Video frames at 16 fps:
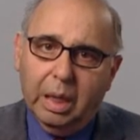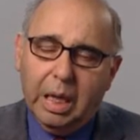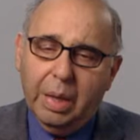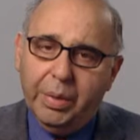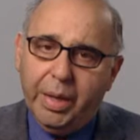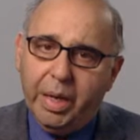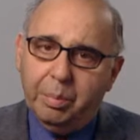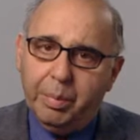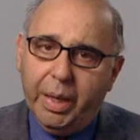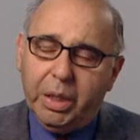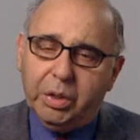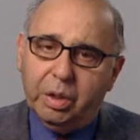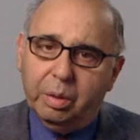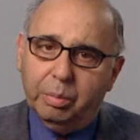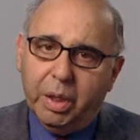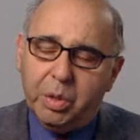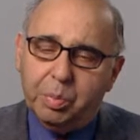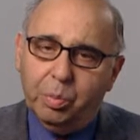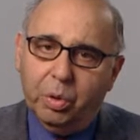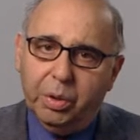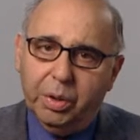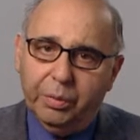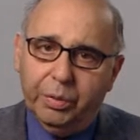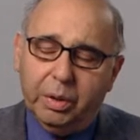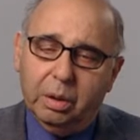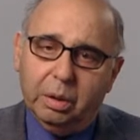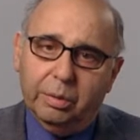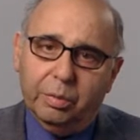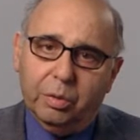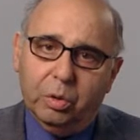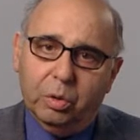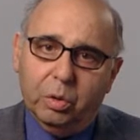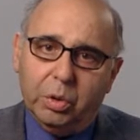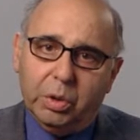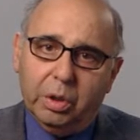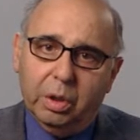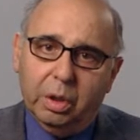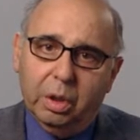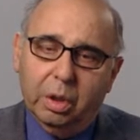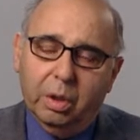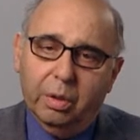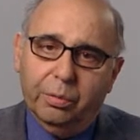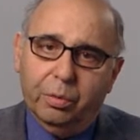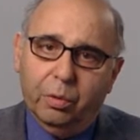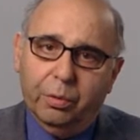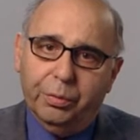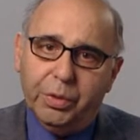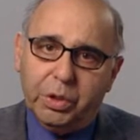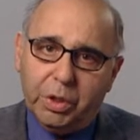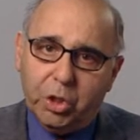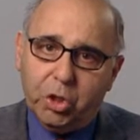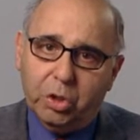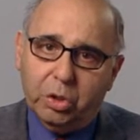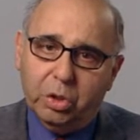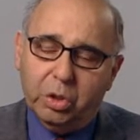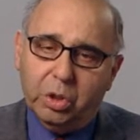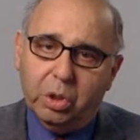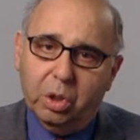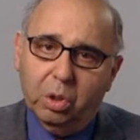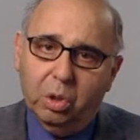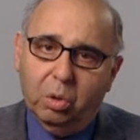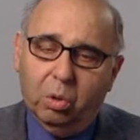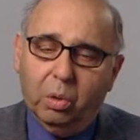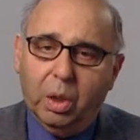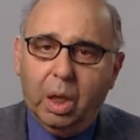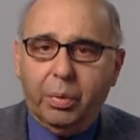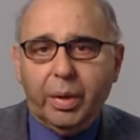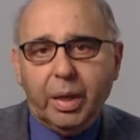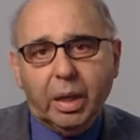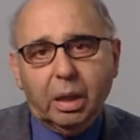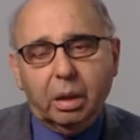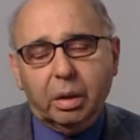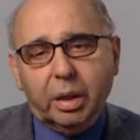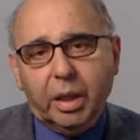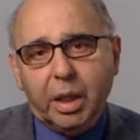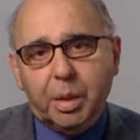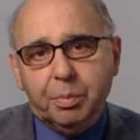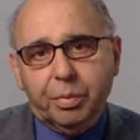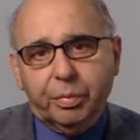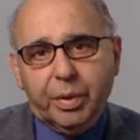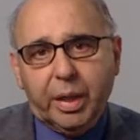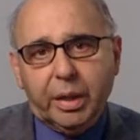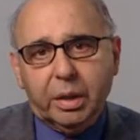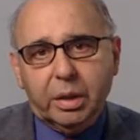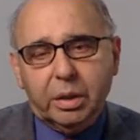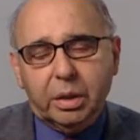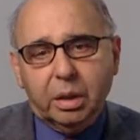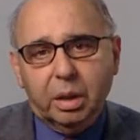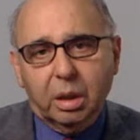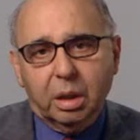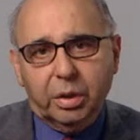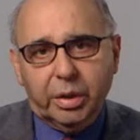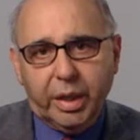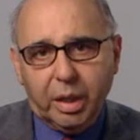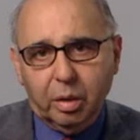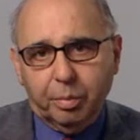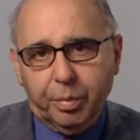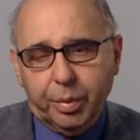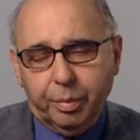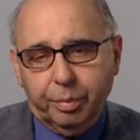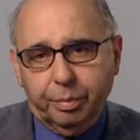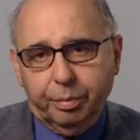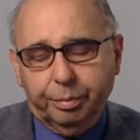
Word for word: and that makes it much more difficult, of course, for physicians or other healthcare providers to help them.